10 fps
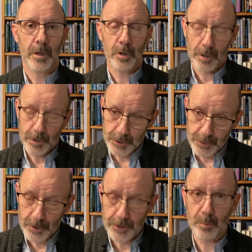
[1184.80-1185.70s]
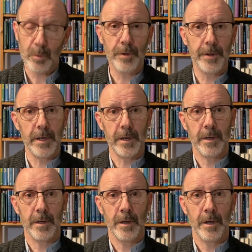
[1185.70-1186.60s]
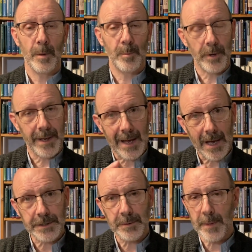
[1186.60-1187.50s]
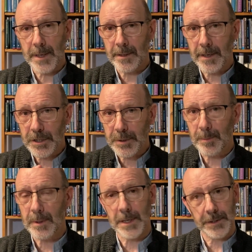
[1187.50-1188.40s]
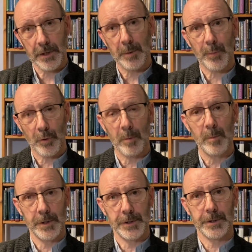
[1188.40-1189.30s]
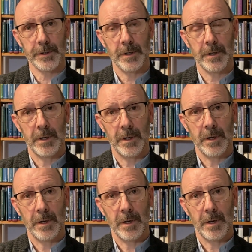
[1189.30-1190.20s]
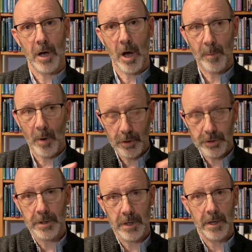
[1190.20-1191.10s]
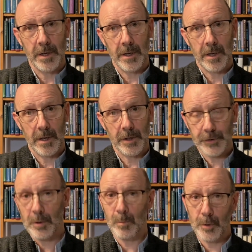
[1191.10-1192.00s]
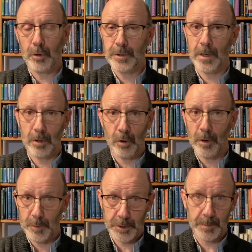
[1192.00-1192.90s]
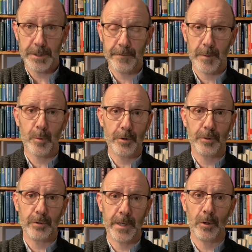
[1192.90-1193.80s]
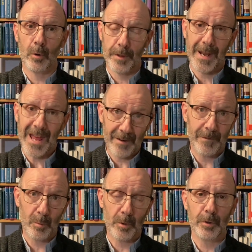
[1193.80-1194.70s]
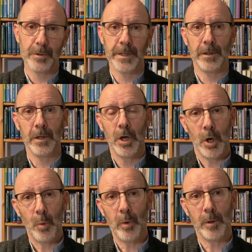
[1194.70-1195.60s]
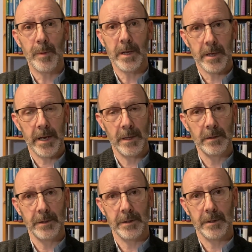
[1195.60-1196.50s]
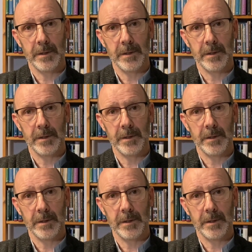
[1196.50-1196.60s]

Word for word: God is trustworthy, but he hasn't made an explicit promise about someone who's ill or a specific person who's ill or that everyone who's ill will be healed.